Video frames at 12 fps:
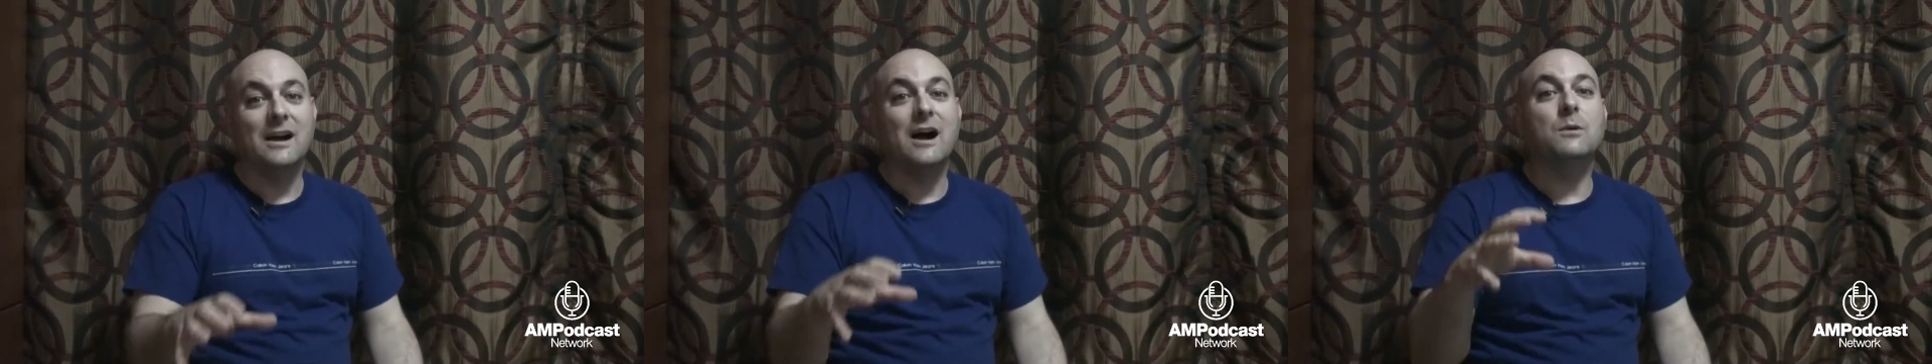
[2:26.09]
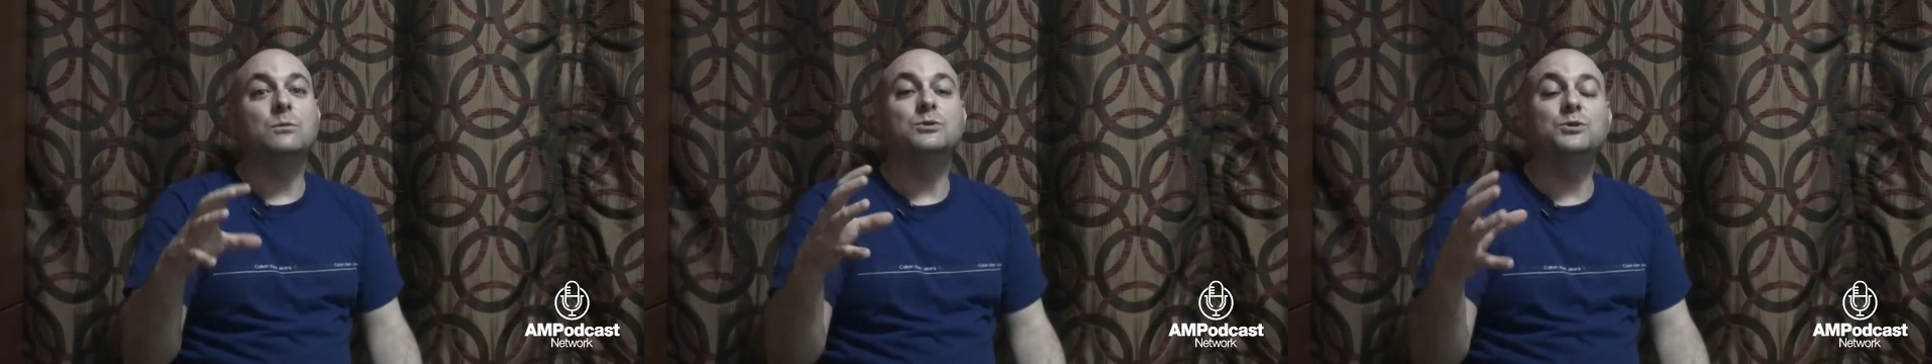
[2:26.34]

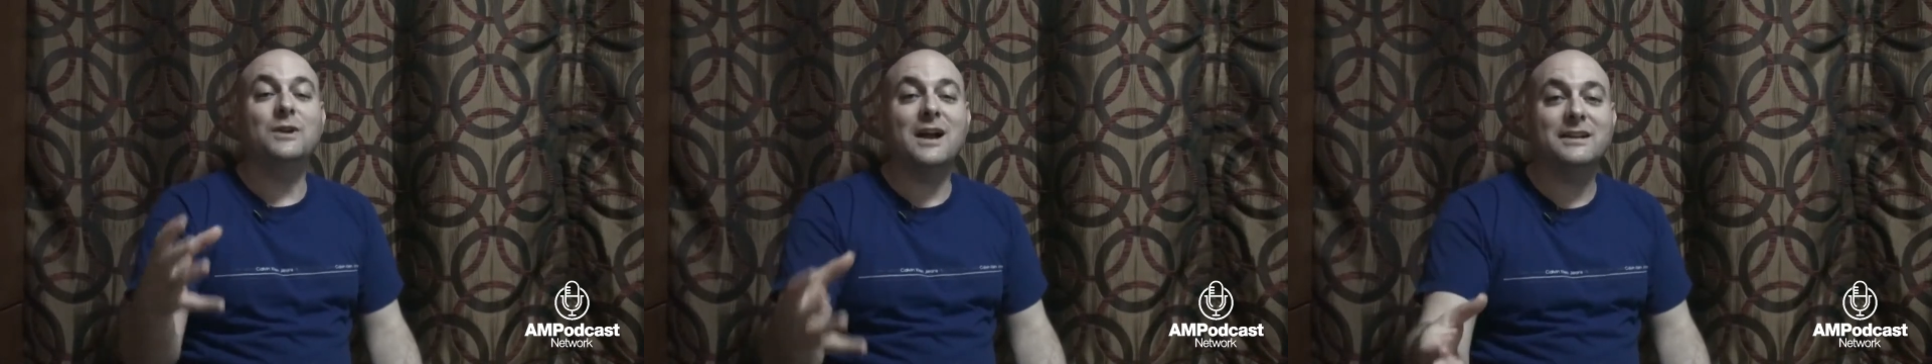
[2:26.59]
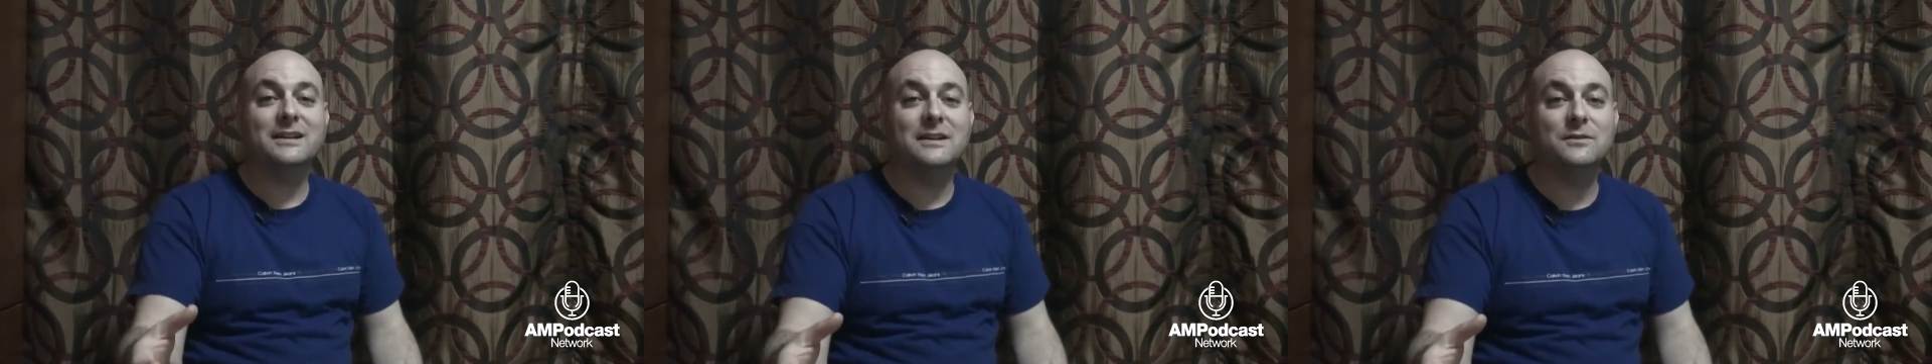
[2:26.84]
I will
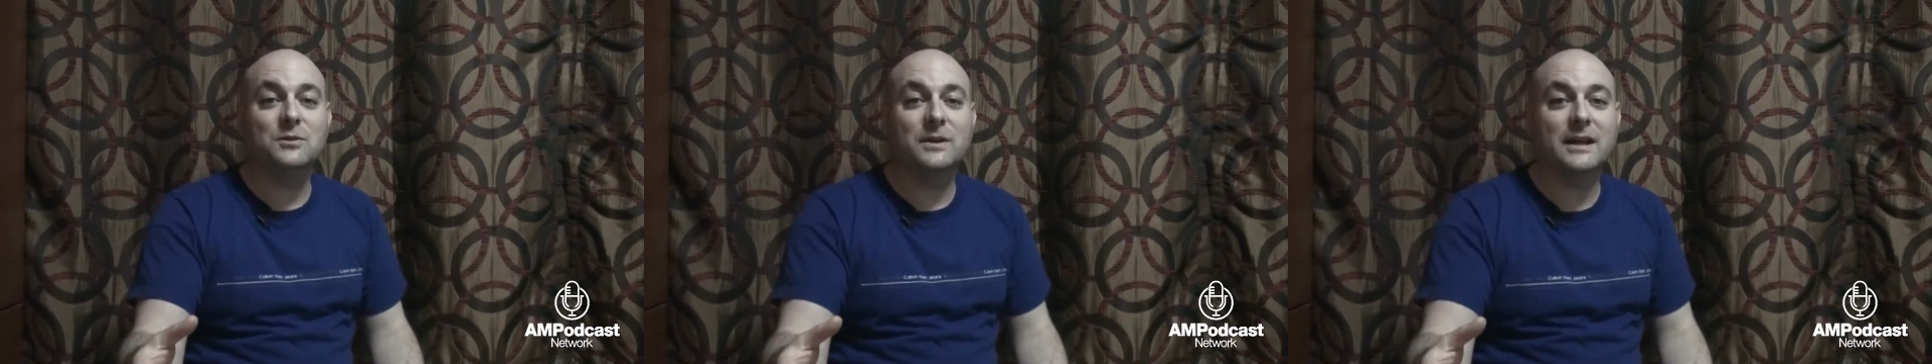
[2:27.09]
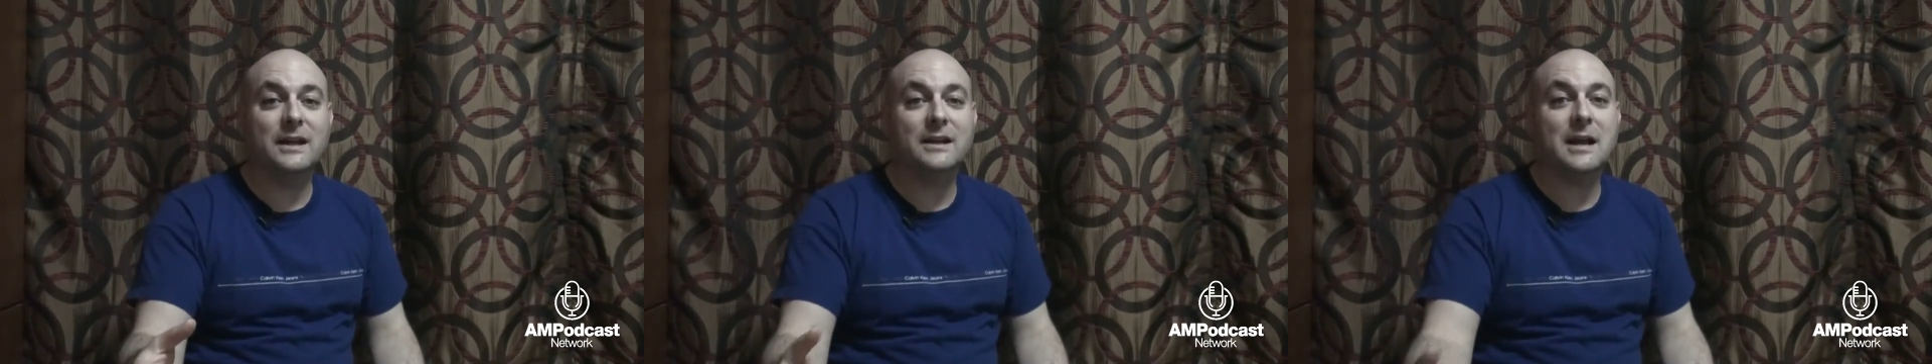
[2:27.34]
try to give you a
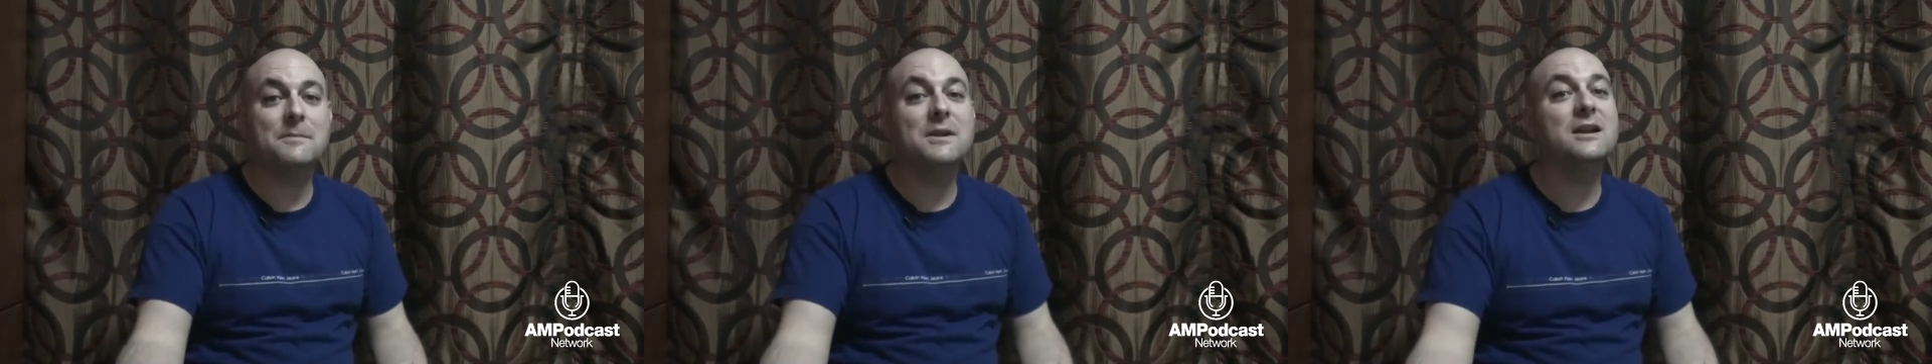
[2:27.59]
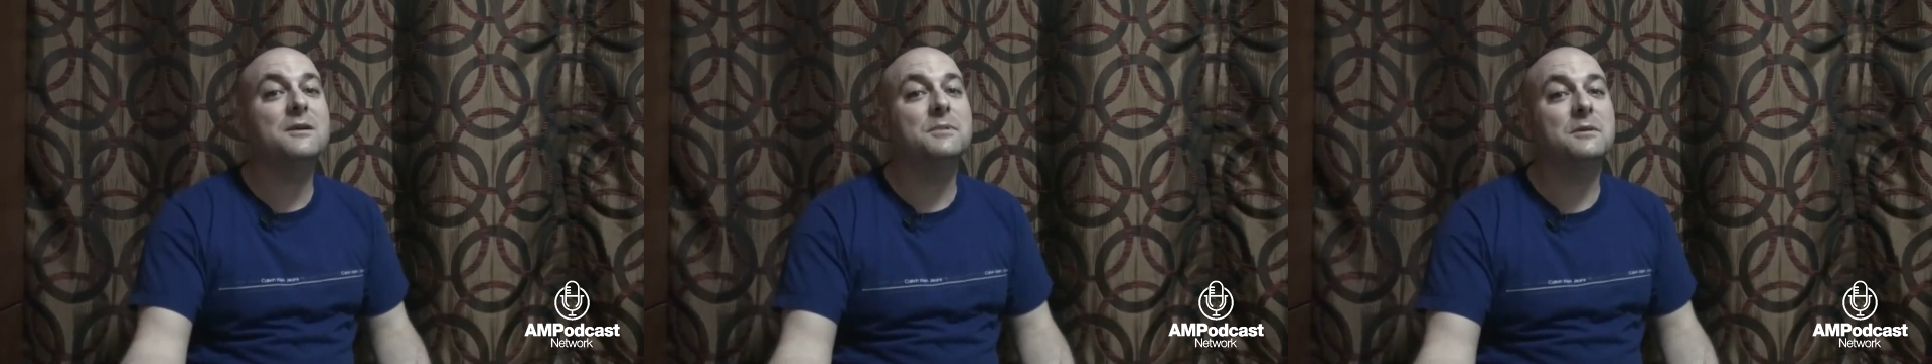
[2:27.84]
hand. I may
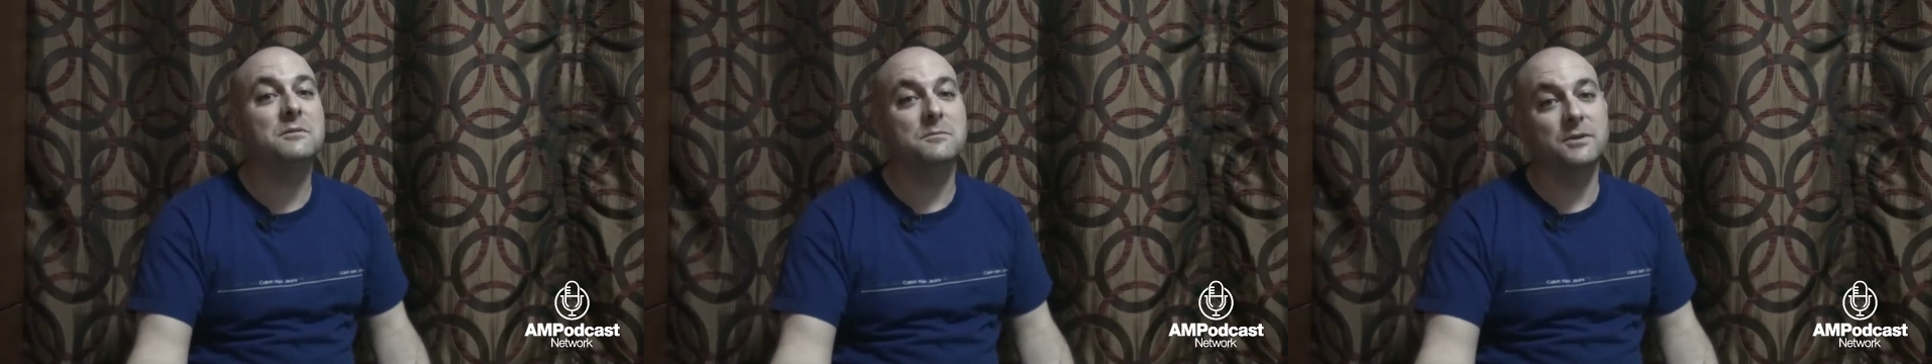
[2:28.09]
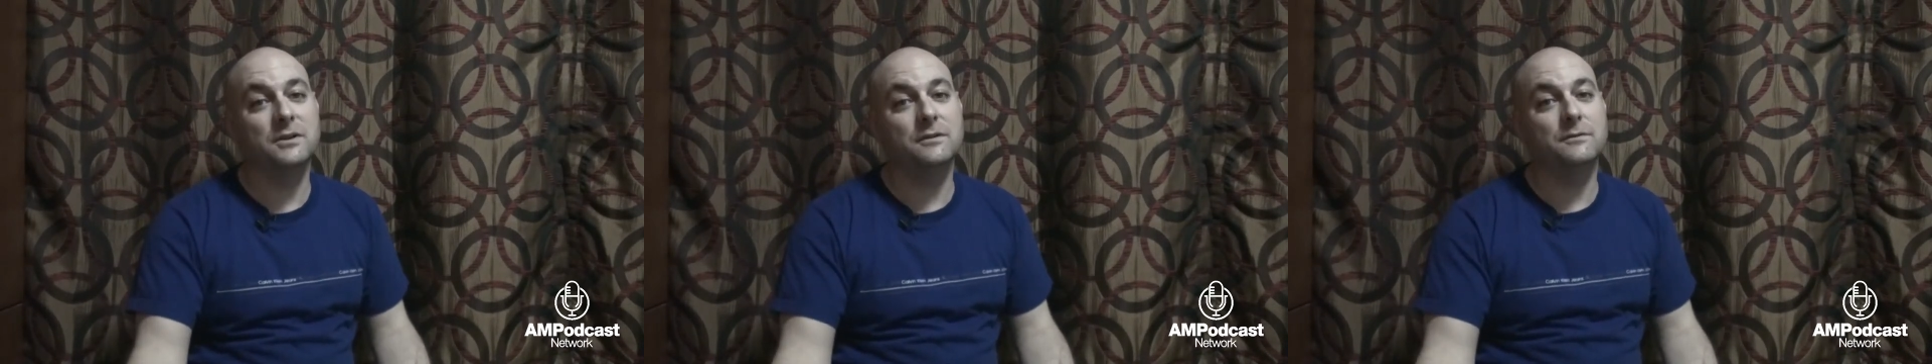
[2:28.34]
not be able to
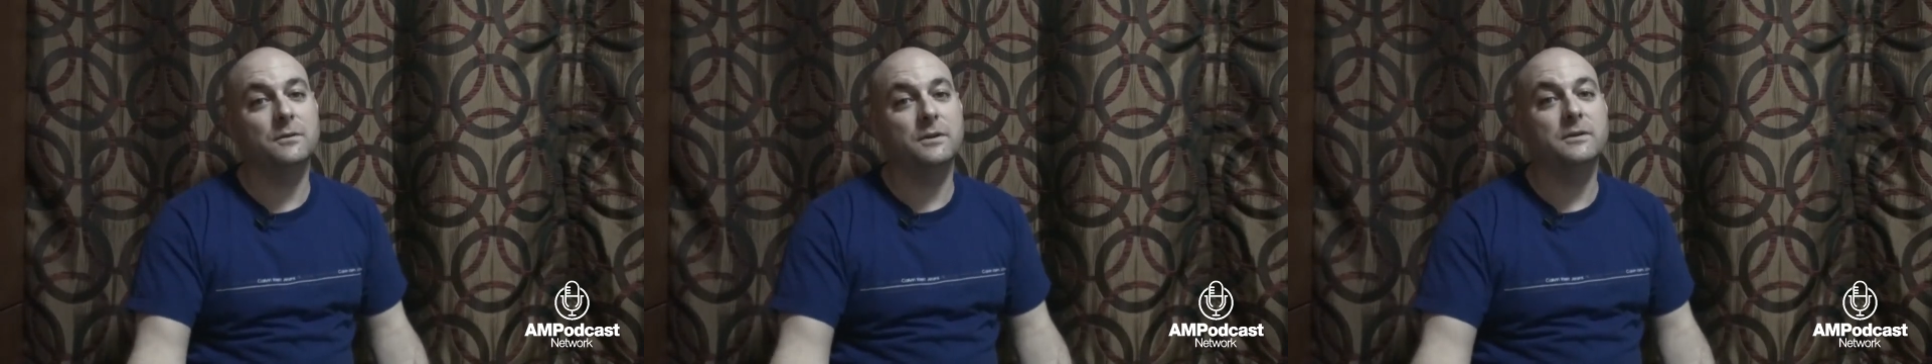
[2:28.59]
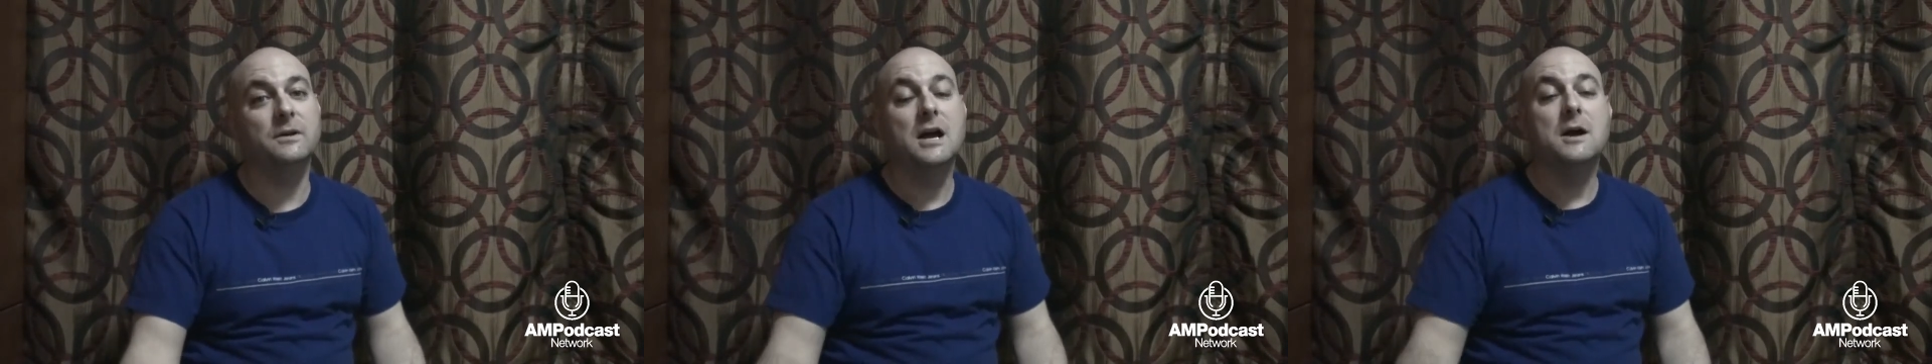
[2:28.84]
build it
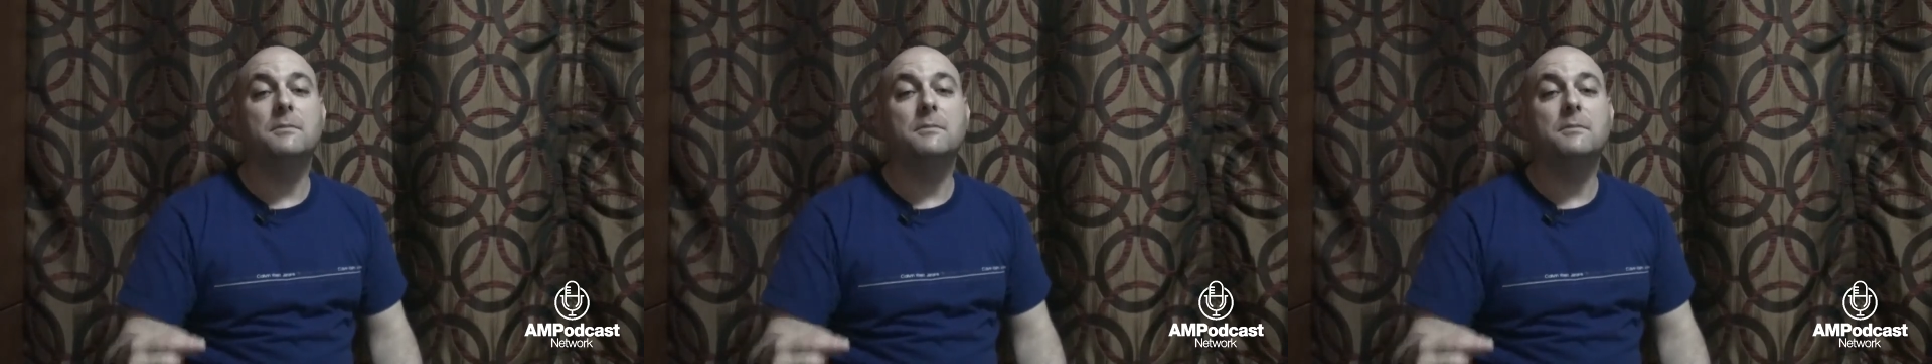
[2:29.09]
for you,